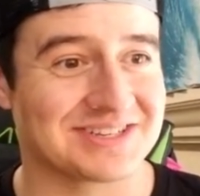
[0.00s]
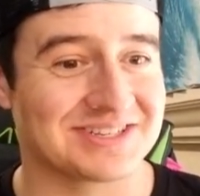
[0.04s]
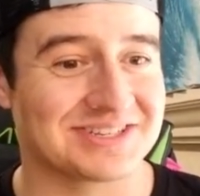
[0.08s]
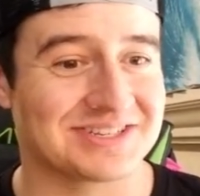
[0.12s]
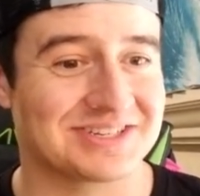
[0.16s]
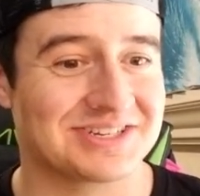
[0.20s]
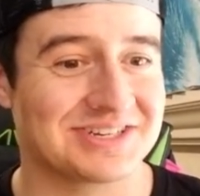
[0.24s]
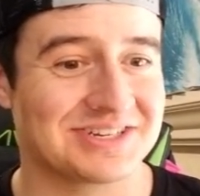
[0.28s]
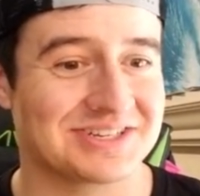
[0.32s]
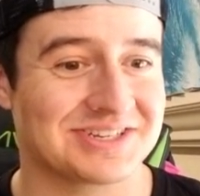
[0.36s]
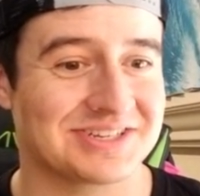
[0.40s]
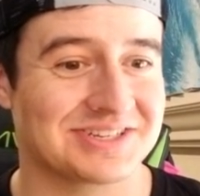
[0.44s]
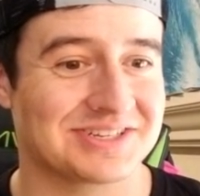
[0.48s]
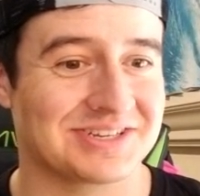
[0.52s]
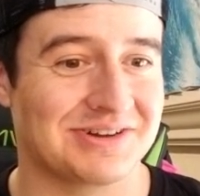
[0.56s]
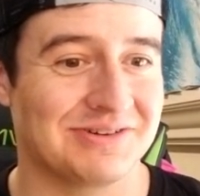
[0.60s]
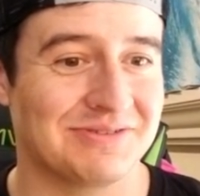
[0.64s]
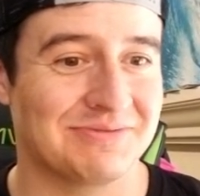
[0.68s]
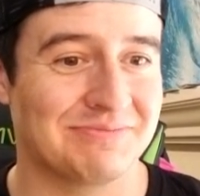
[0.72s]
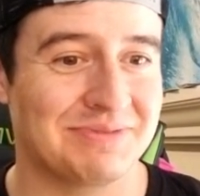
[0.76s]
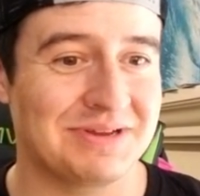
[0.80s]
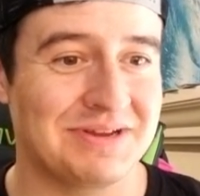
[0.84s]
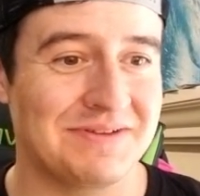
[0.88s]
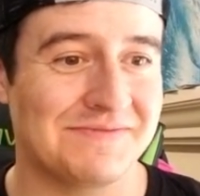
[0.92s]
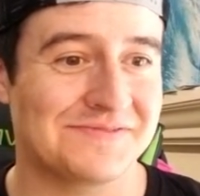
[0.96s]
It's just its
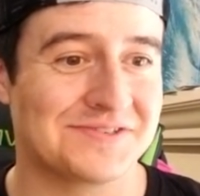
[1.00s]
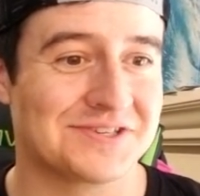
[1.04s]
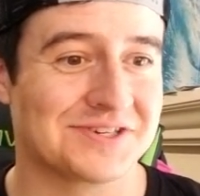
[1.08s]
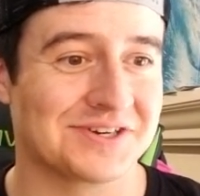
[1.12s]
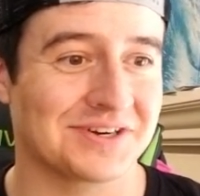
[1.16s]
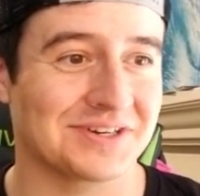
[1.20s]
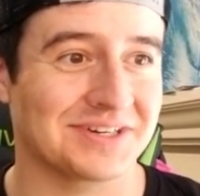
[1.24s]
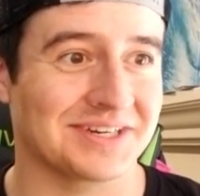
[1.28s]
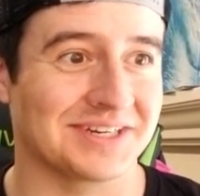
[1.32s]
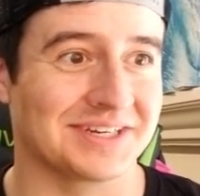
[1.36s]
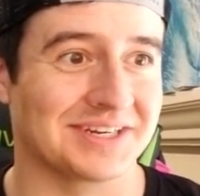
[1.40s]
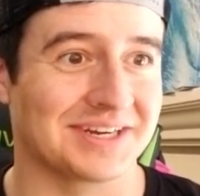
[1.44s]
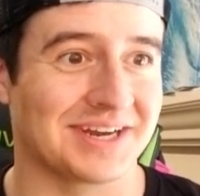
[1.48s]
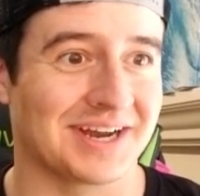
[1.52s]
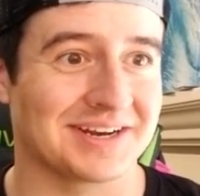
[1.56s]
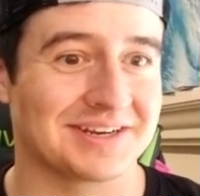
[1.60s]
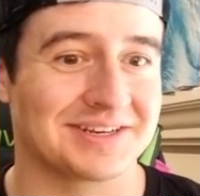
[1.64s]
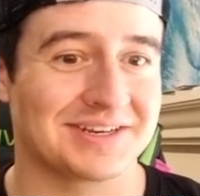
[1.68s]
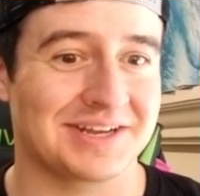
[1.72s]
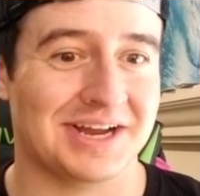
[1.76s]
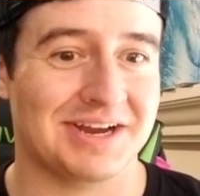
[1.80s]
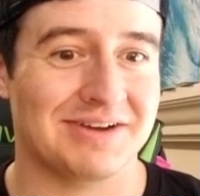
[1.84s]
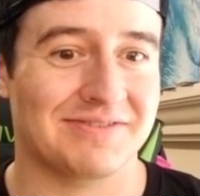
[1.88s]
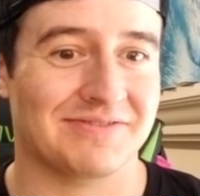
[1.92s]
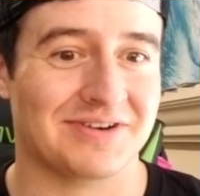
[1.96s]
own beef jerky. You got to
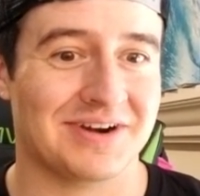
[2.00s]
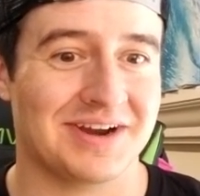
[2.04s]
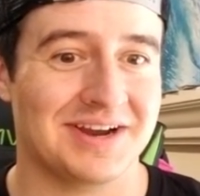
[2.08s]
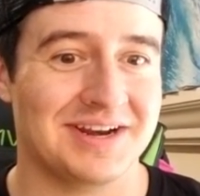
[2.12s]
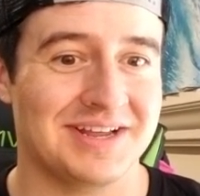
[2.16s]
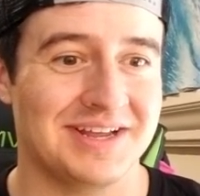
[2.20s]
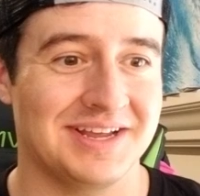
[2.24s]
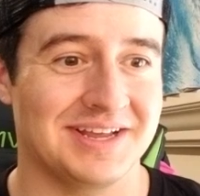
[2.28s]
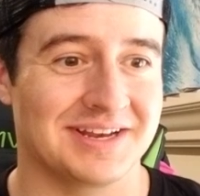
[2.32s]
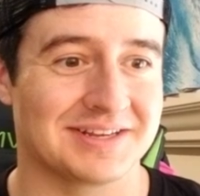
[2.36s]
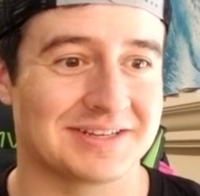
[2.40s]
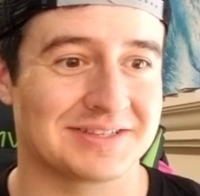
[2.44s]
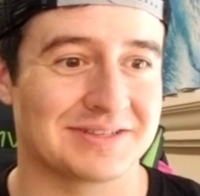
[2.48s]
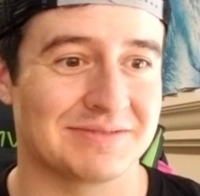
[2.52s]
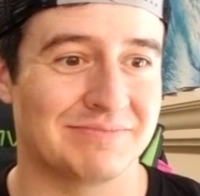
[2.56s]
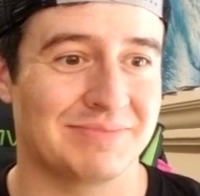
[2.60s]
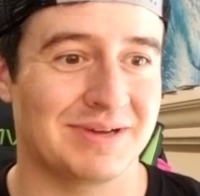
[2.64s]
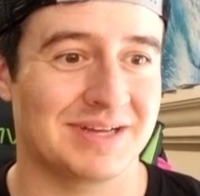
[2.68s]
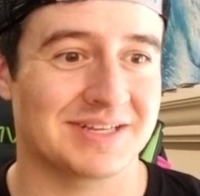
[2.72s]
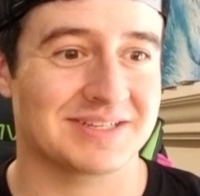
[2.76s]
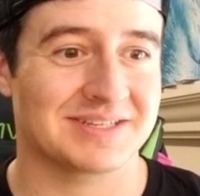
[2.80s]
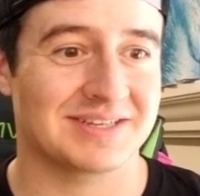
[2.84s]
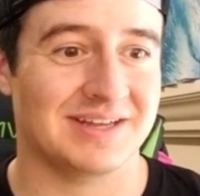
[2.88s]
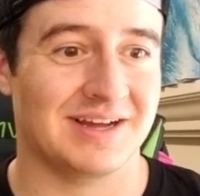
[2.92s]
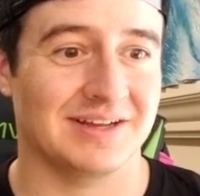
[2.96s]
dive right in. It's the
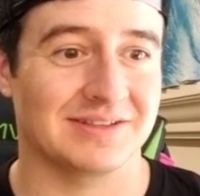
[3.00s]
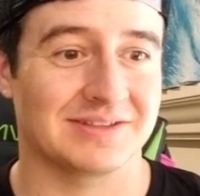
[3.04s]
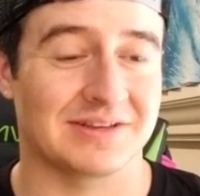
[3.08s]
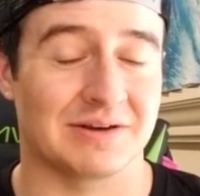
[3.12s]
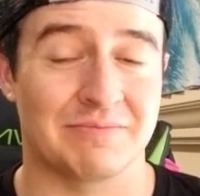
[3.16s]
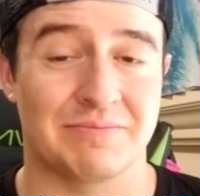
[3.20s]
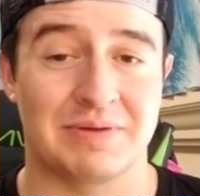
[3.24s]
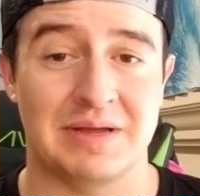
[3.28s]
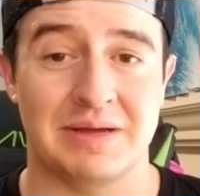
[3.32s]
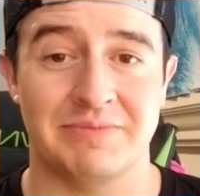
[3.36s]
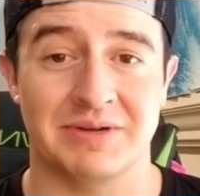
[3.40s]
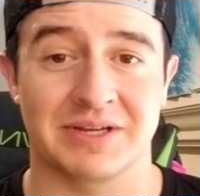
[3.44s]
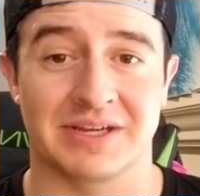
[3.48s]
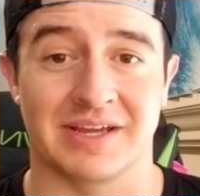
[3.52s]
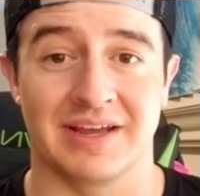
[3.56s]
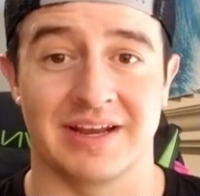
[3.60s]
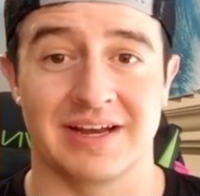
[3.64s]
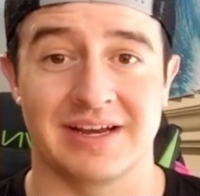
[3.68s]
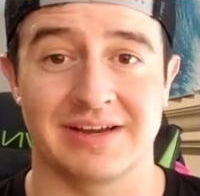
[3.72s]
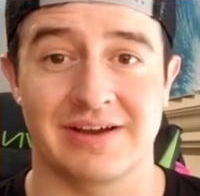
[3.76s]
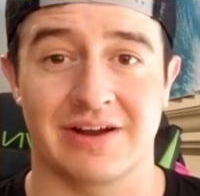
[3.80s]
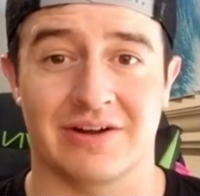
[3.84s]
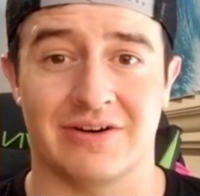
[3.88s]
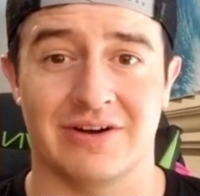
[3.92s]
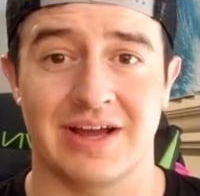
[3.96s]
best out there. Pemmican.
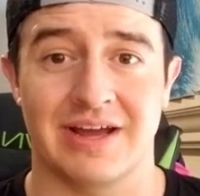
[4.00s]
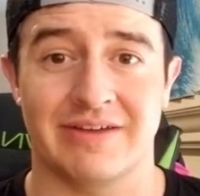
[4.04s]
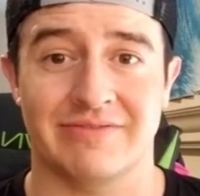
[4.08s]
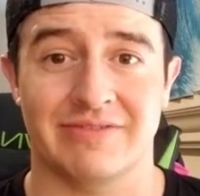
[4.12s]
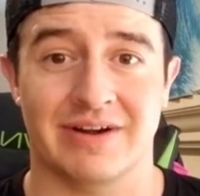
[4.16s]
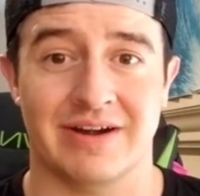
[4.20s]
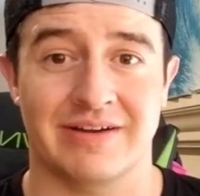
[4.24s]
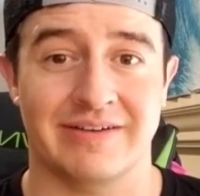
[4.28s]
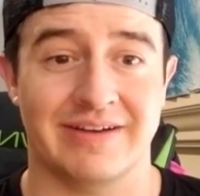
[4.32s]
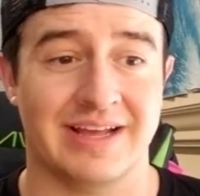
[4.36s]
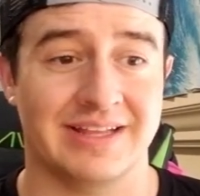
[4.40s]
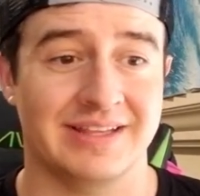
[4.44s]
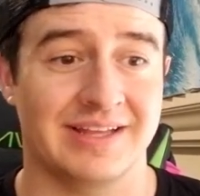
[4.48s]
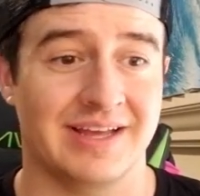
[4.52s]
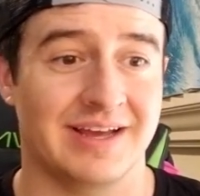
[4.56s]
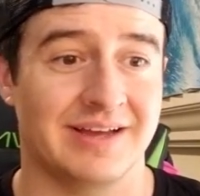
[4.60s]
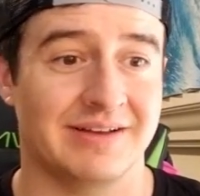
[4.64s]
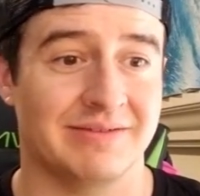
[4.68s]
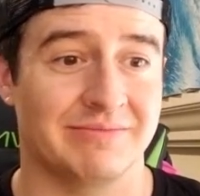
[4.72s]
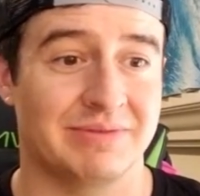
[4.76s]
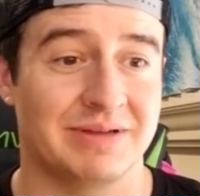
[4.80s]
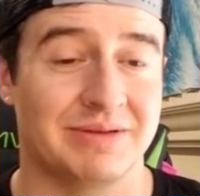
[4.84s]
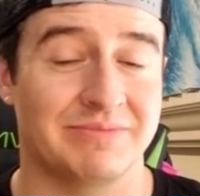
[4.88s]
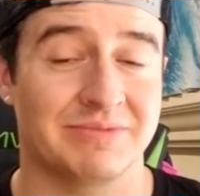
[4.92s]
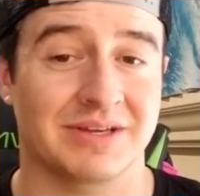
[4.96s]
Y'all ever had
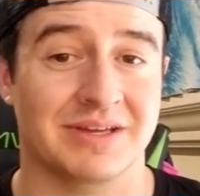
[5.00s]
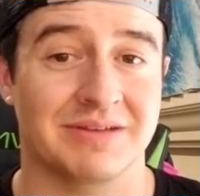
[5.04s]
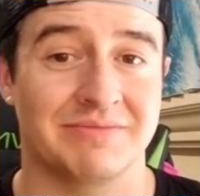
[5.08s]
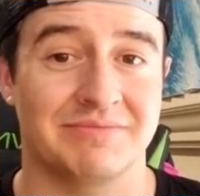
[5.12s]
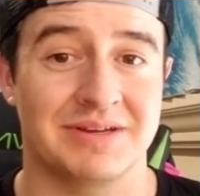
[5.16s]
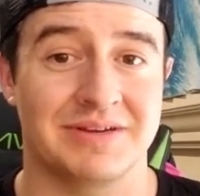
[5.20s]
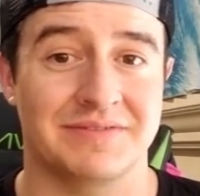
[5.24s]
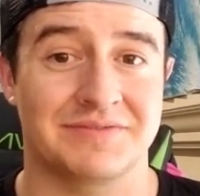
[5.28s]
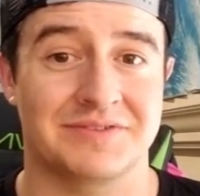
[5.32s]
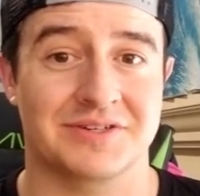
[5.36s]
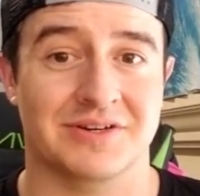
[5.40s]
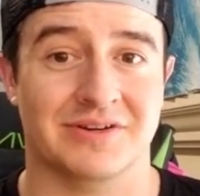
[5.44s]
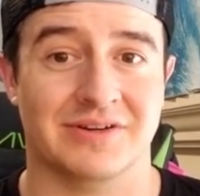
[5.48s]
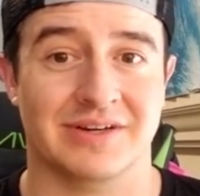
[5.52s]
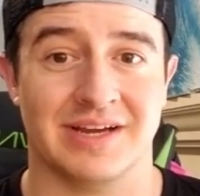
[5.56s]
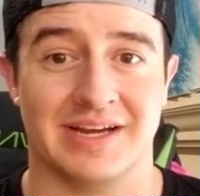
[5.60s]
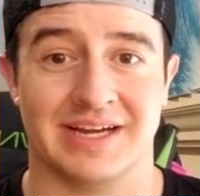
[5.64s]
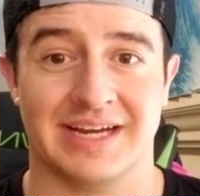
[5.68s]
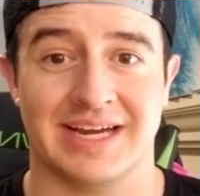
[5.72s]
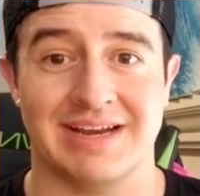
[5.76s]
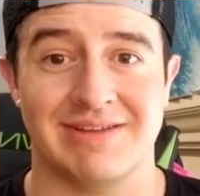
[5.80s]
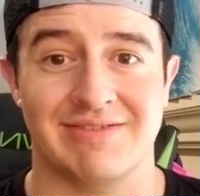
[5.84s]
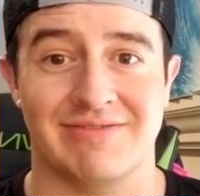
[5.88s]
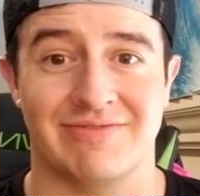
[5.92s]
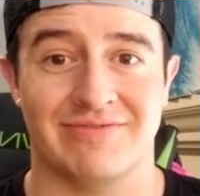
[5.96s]
that? Pemmican beef jerky? I
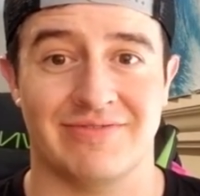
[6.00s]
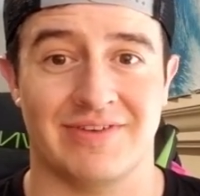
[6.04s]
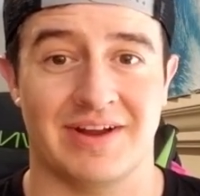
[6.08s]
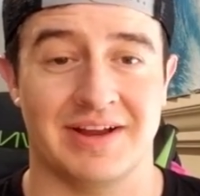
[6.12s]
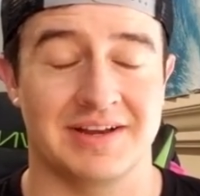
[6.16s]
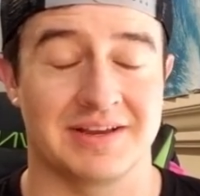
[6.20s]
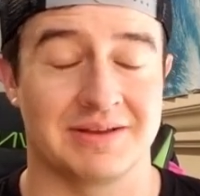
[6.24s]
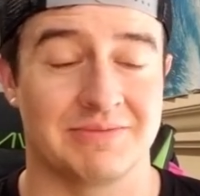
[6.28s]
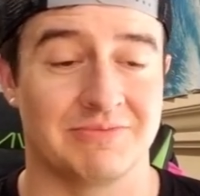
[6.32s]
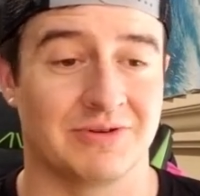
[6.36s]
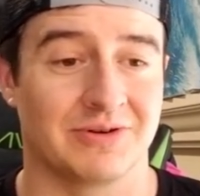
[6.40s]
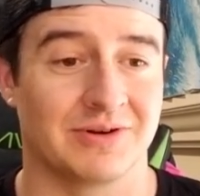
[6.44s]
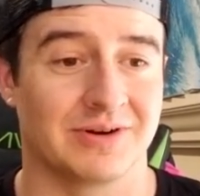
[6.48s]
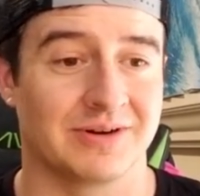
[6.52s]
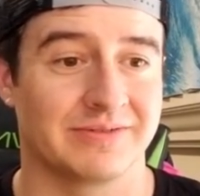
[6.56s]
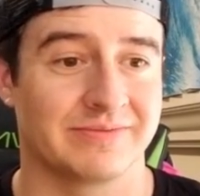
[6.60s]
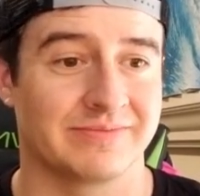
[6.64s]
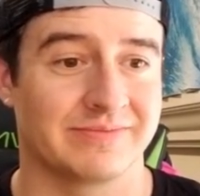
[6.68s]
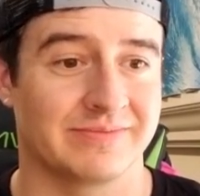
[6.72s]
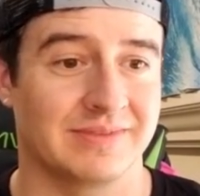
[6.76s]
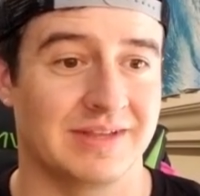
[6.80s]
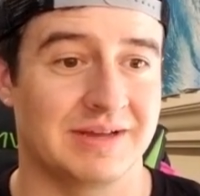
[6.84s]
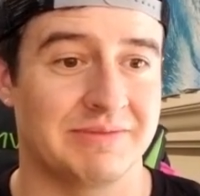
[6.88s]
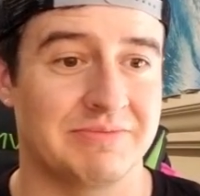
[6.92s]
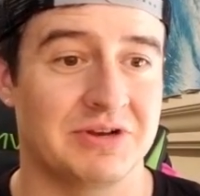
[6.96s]
can't even find it anymore.
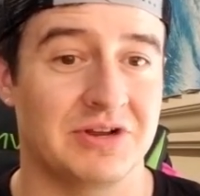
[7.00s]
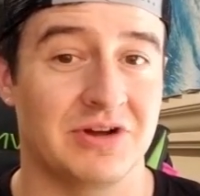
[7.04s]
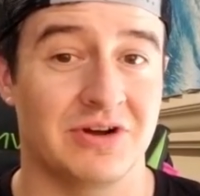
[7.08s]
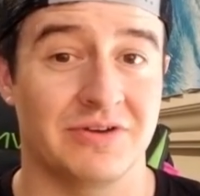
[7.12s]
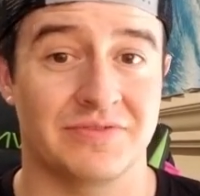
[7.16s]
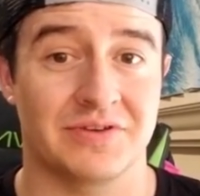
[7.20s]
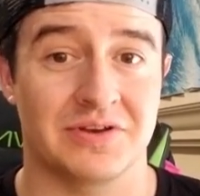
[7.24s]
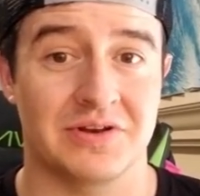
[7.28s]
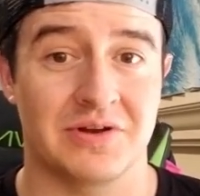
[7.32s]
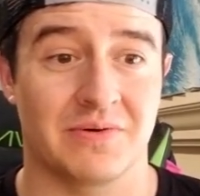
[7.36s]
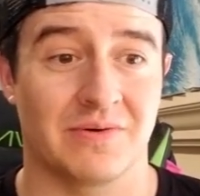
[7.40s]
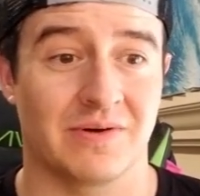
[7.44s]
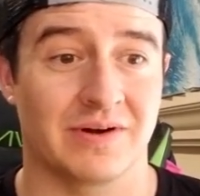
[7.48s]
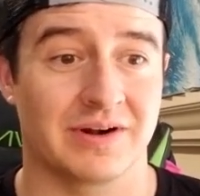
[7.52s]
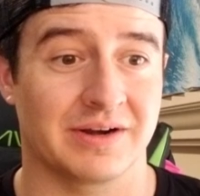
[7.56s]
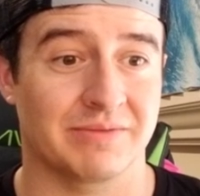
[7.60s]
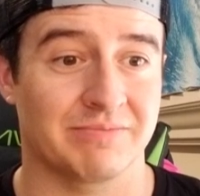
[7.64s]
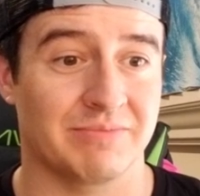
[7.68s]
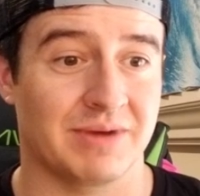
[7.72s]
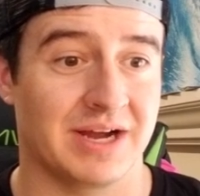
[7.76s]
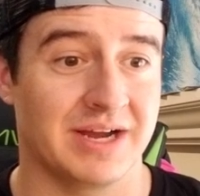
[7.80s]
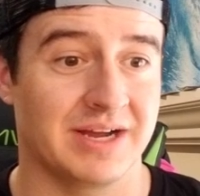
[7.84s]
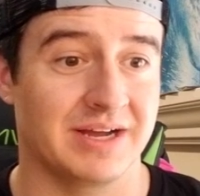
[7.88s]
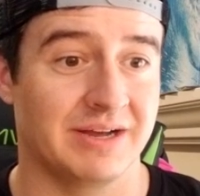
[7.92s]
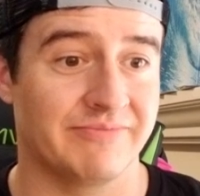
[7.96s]
Let me know if you know where to
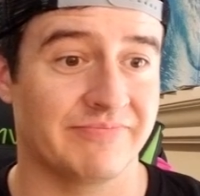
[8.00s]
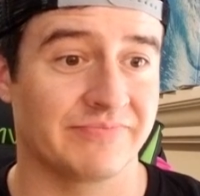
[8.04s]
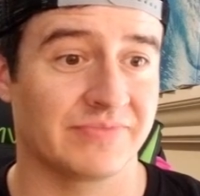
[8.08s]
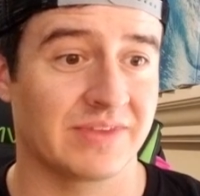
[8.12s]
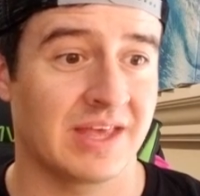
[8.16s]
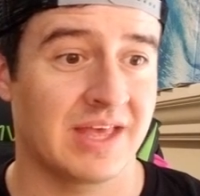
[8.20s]
buy it.